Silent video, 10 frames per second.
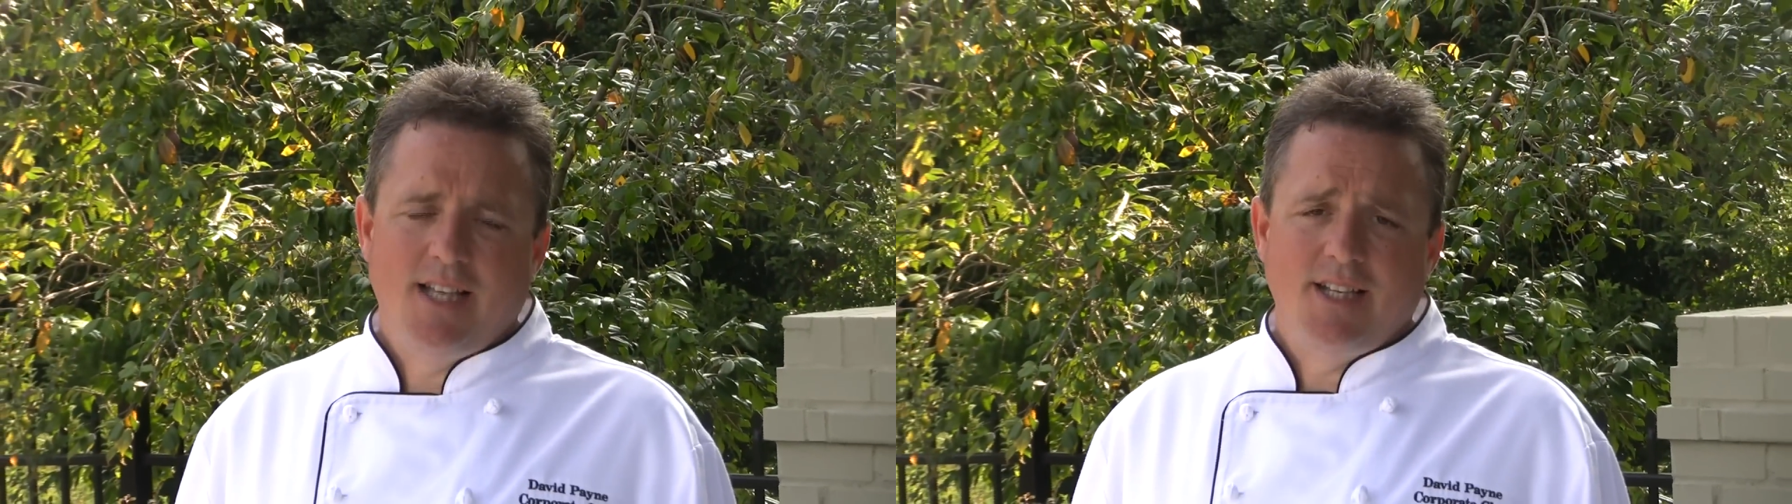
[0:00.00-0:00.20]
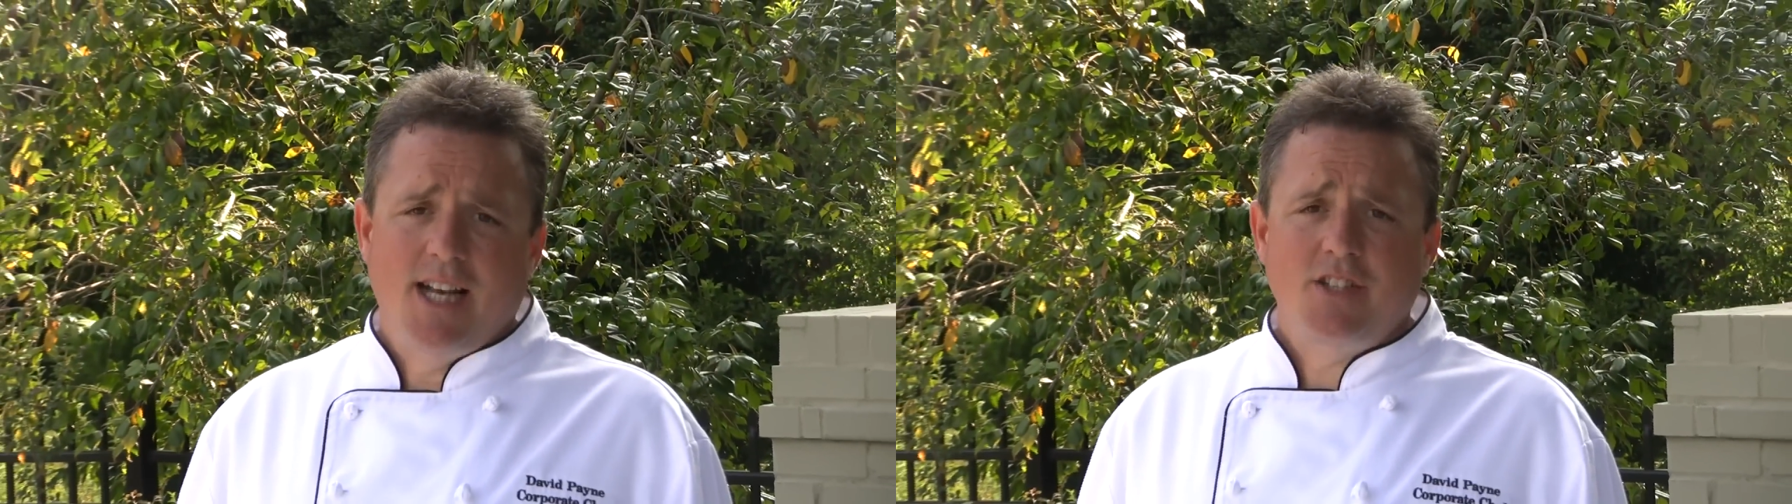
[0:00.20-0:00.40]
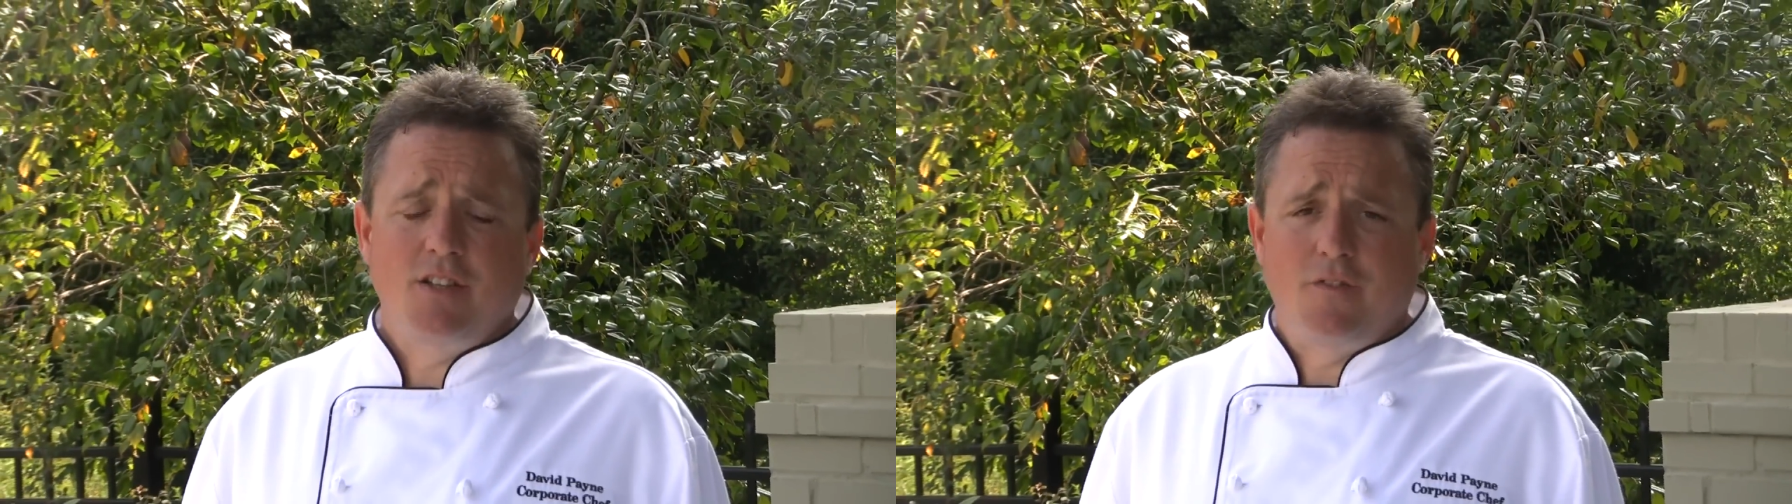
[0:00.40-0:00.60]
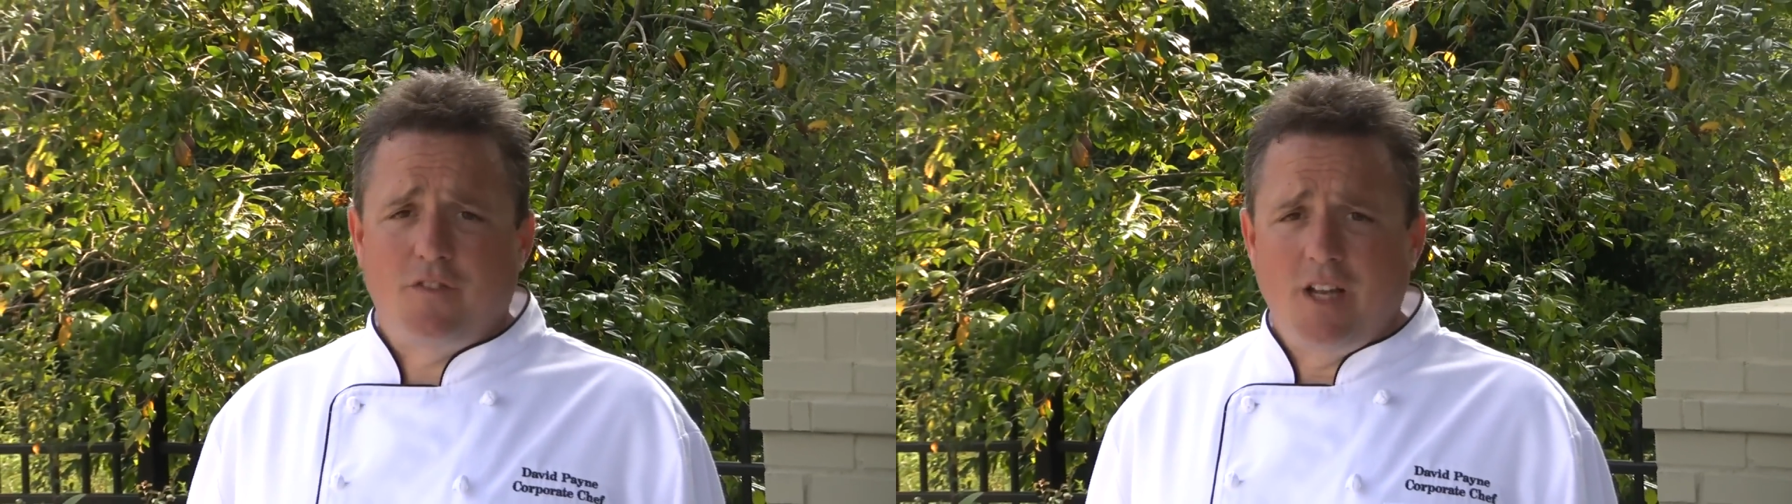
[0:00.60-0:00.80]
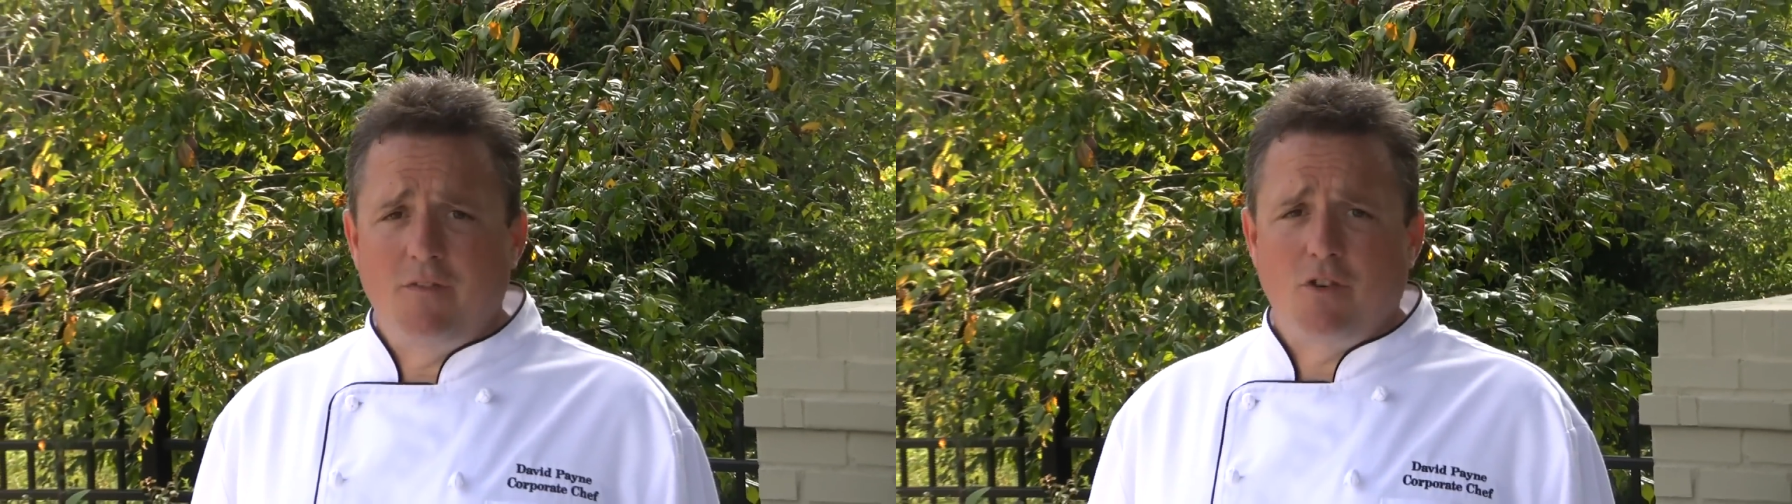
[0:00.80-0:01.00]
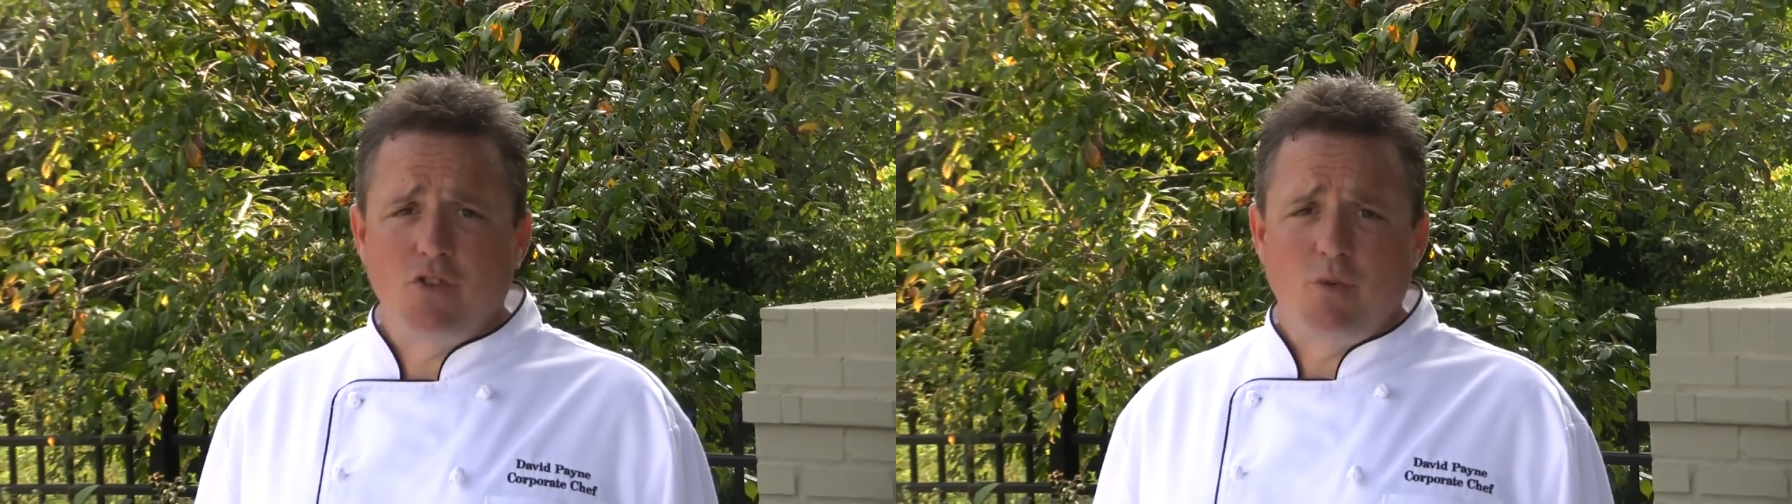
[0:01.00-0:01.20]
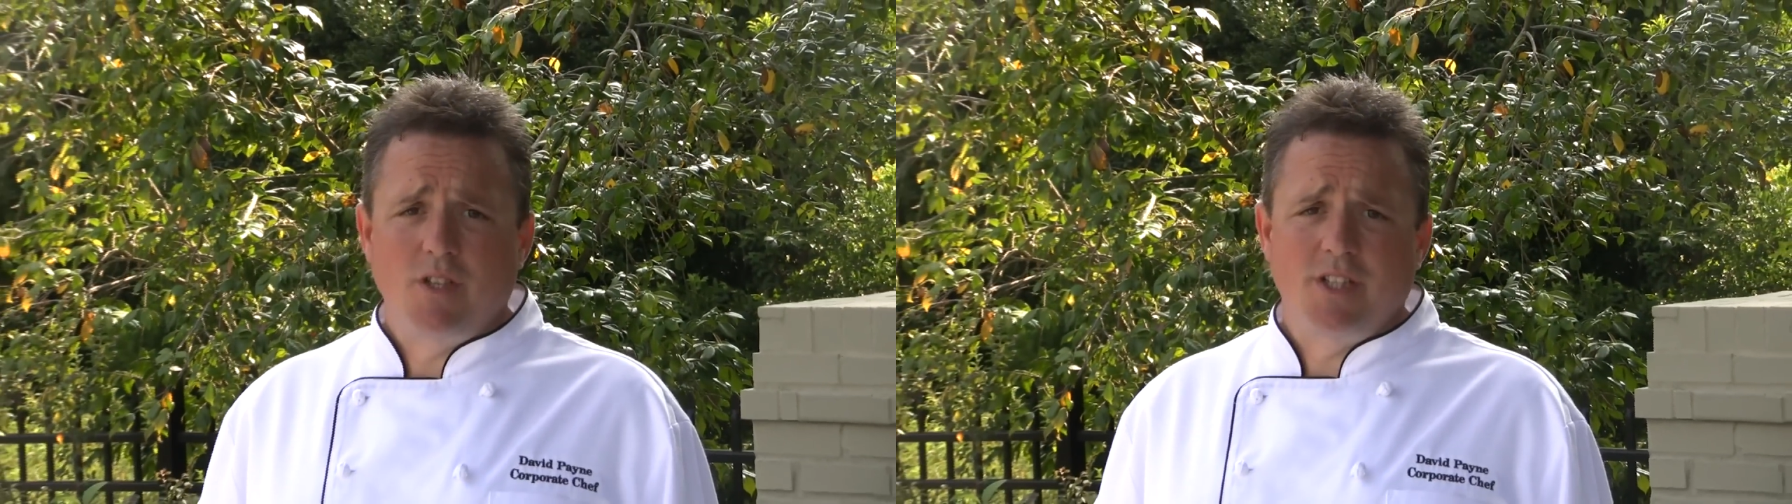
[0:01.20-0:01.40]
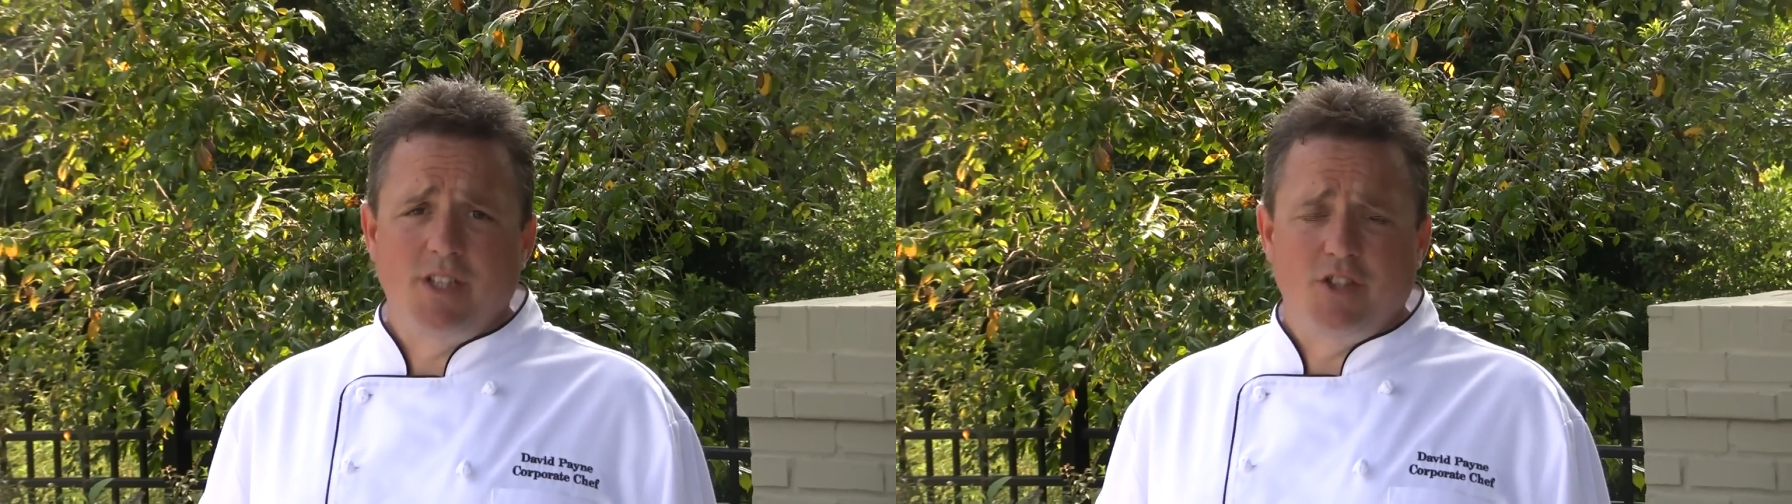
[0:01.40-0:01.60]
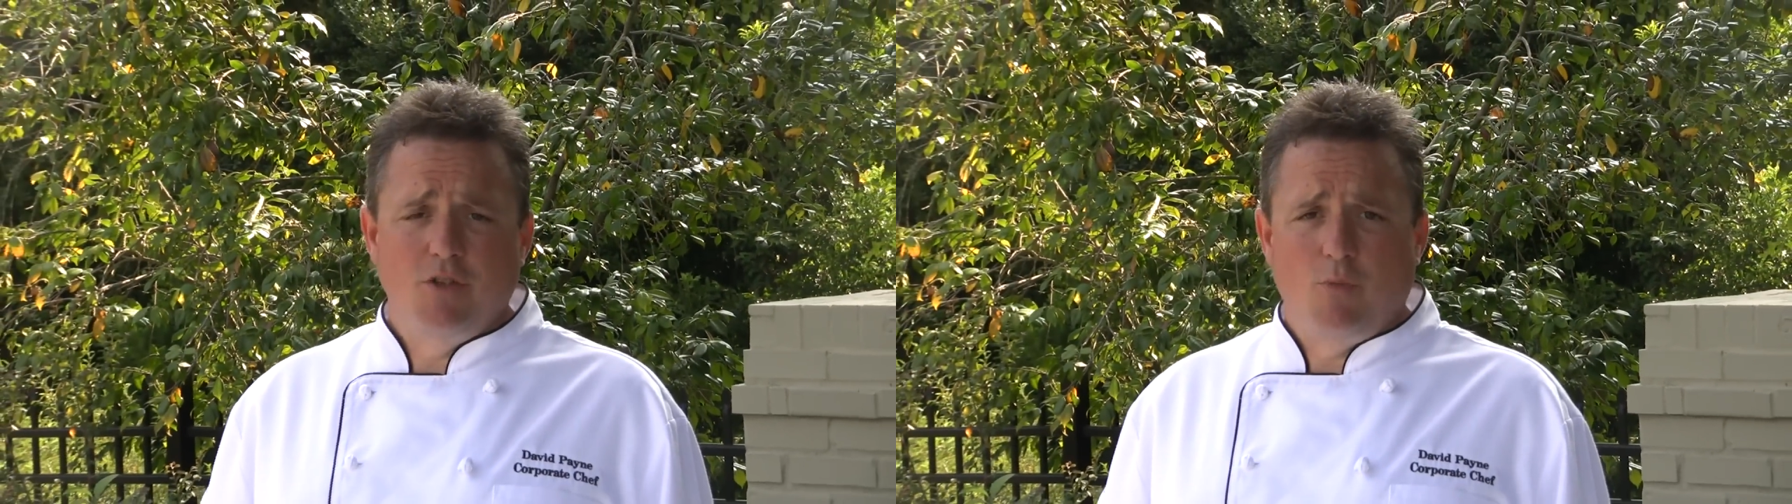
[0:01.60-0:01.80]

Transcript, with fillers: Adds an excellent flavor as well as additional